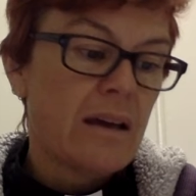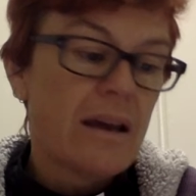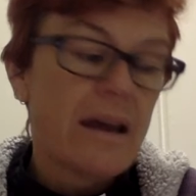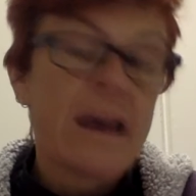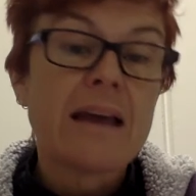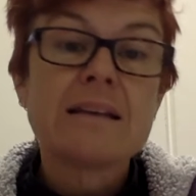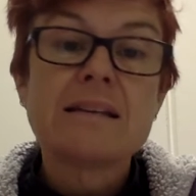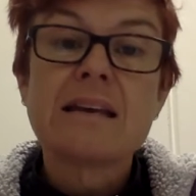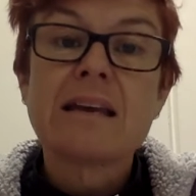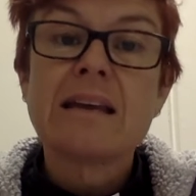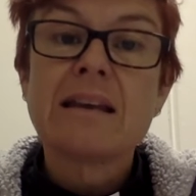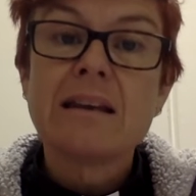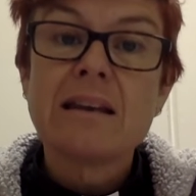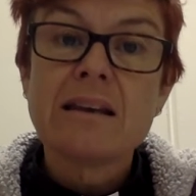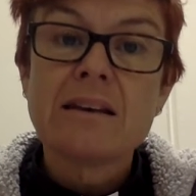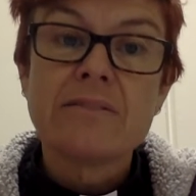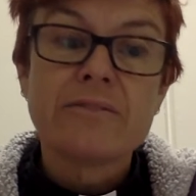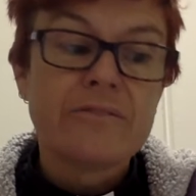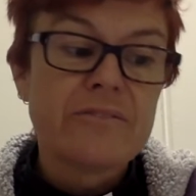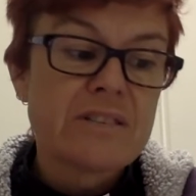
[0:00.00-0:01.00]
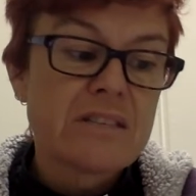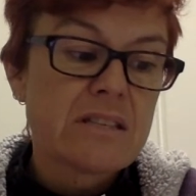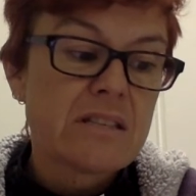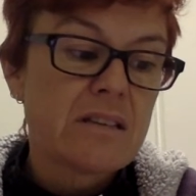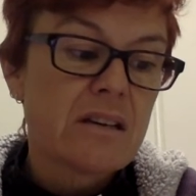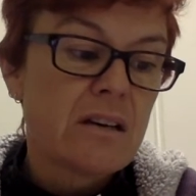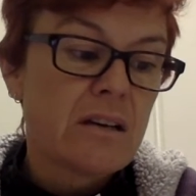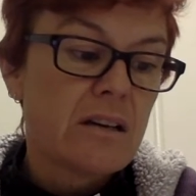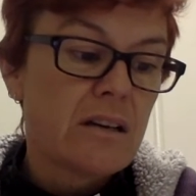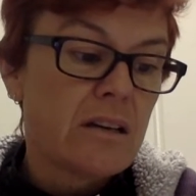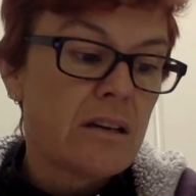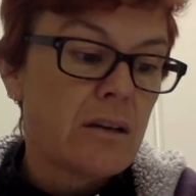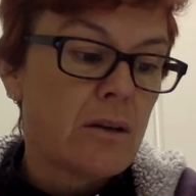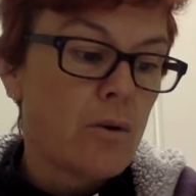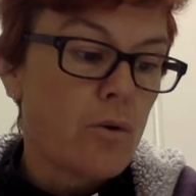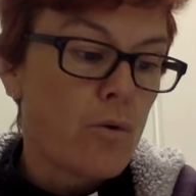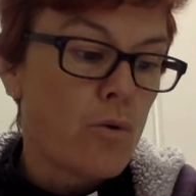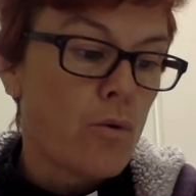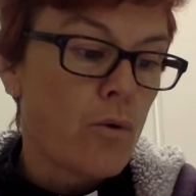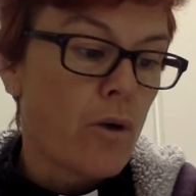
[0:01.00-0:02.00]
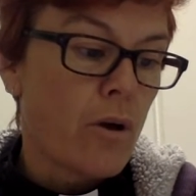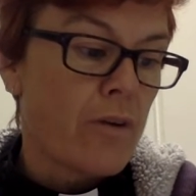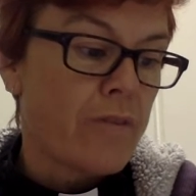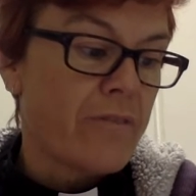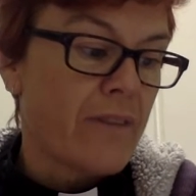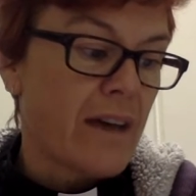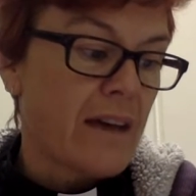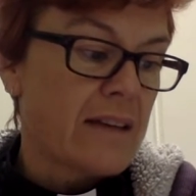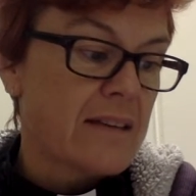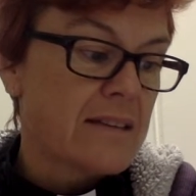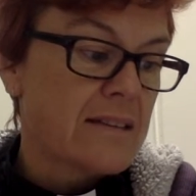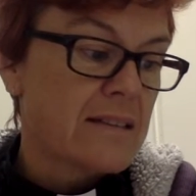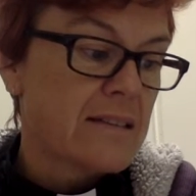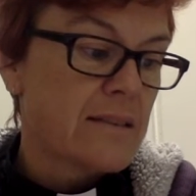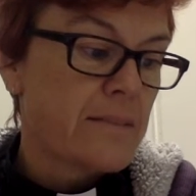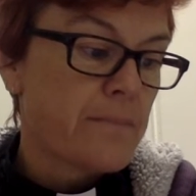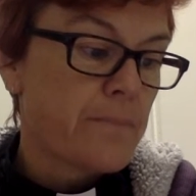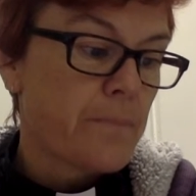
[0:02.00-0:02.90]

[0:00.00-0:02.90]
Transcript: and he lives in all of us.